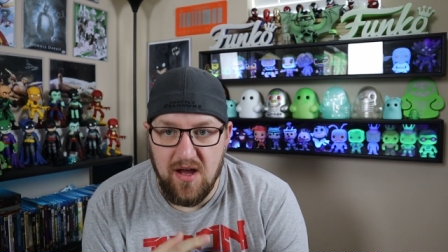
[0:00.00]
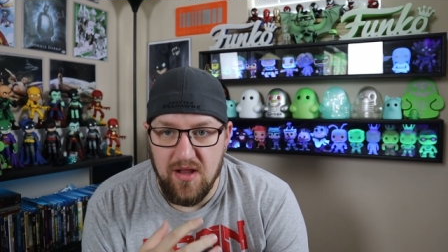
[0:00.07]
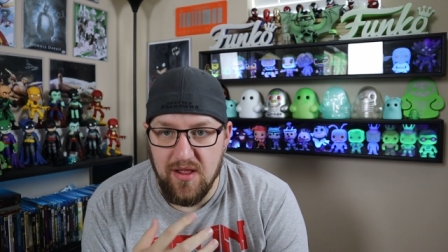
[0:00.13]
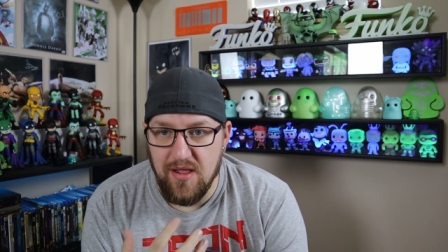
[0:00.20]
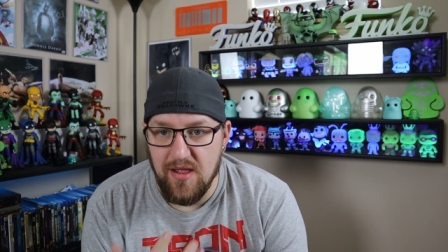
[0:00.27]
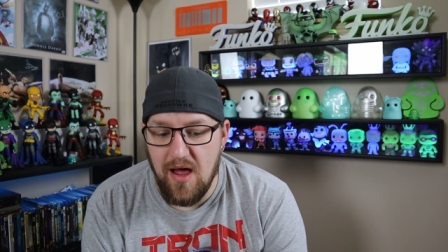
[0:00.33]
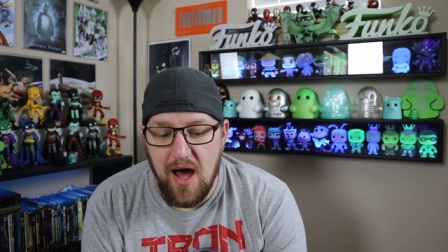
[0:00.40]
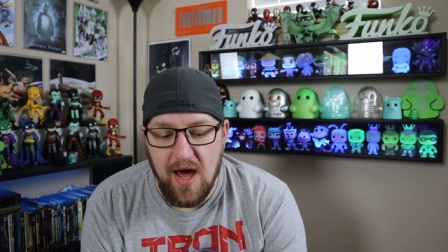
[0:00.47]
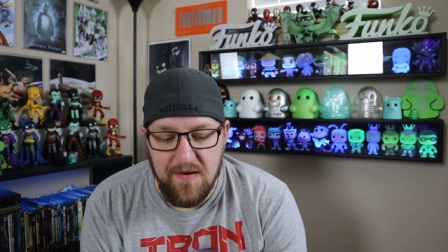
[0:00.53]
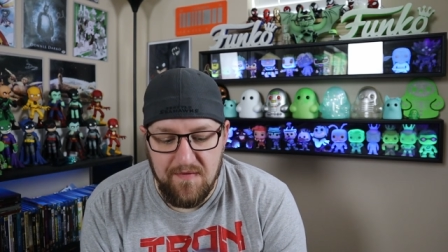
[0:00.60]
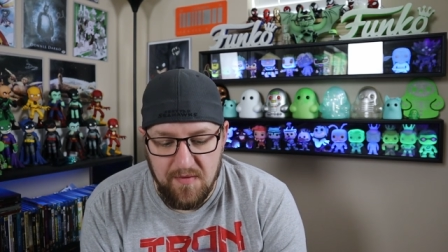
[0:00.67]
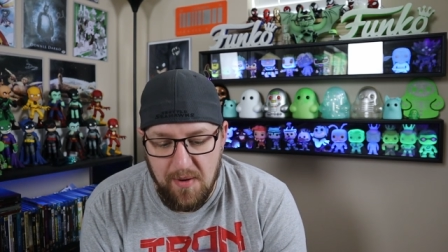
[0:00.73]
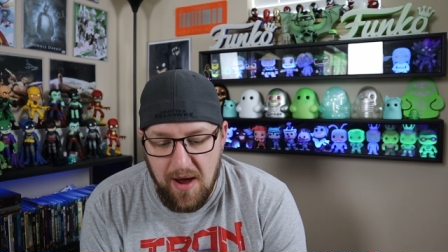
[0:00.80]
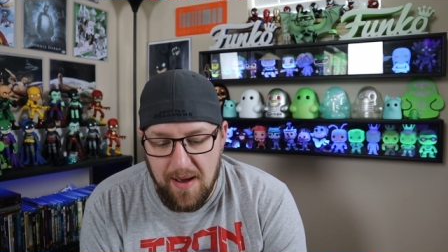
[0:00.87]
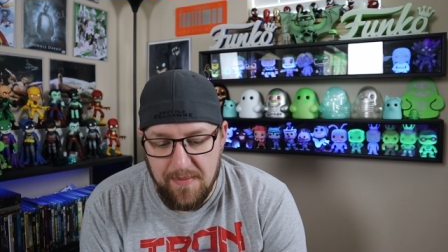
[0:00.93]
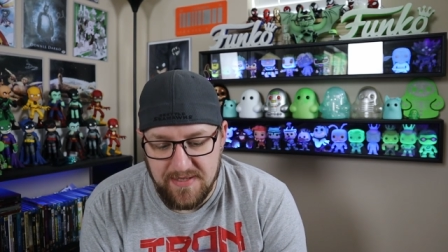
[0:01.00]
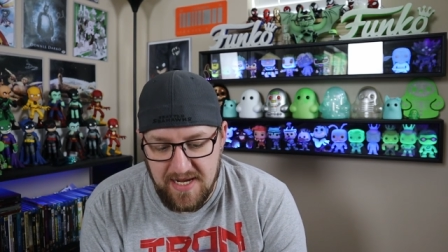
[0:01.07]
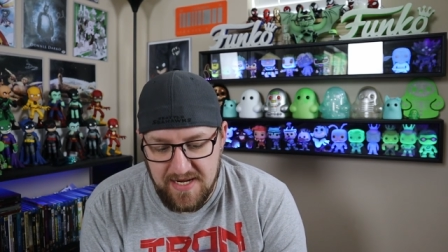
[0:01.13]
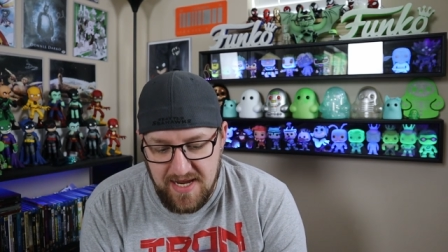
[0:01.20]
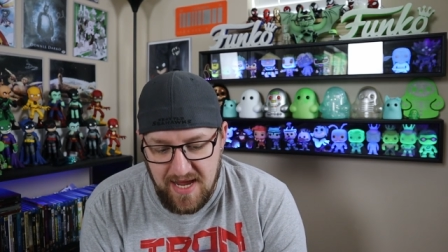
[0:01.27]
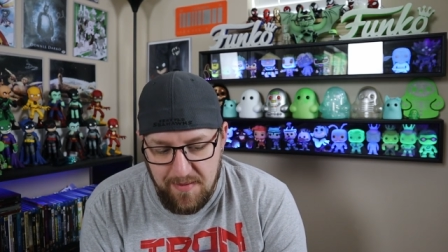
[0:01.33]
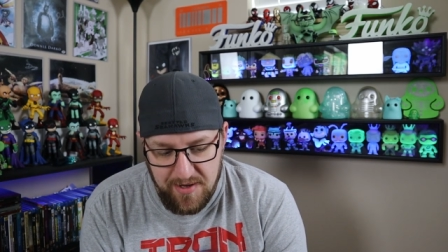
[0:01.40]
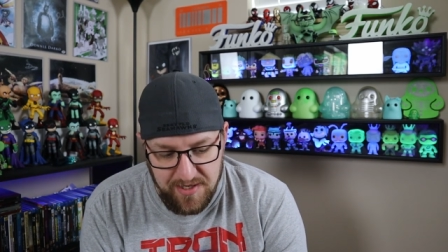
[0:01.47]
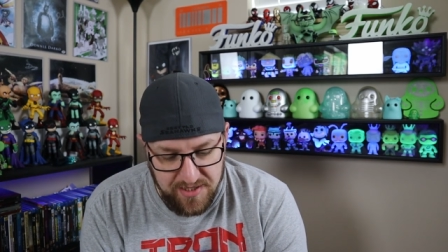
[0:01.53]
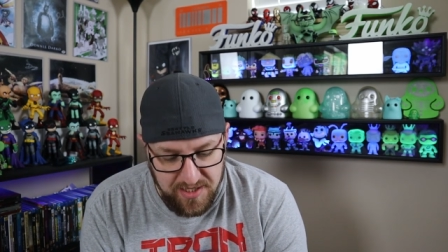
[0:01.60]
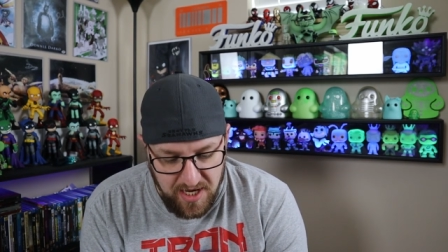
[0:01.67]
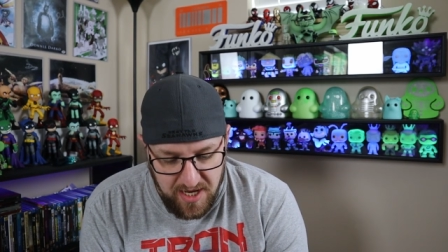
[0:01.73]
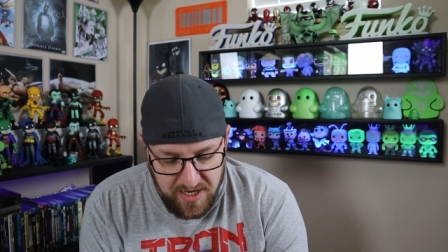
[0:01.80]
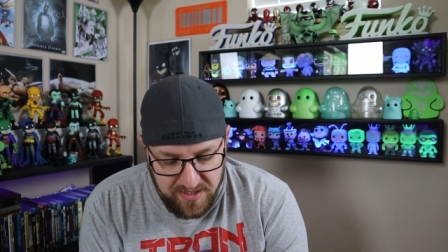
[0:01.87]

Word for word: a lot of the Pops had damage.